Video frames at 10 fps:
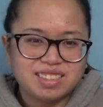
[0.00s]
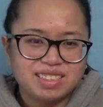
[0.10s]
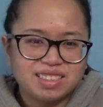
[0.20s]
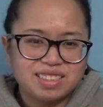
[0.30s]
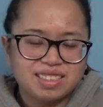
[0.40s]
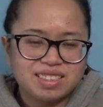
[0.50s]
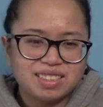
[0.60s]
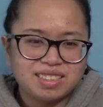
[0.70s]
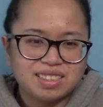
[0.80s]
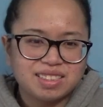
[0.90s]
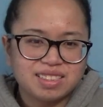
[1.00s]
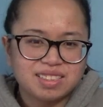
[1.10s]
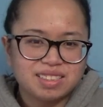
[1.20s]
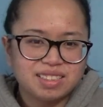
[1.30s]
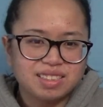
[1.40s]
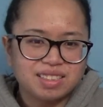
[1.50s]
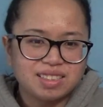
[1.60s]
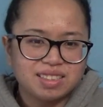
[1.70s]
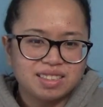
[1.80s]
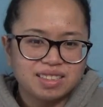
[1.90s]

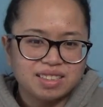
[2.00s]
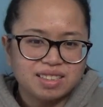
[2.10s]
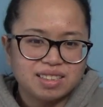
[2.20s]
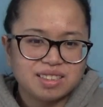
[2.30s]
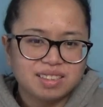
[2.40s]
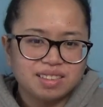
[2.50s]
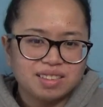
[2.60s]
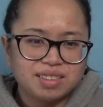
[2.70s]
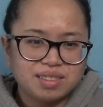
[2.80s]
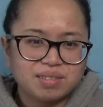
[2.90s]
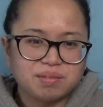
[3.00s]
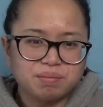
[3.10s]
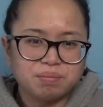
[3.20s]
(silent)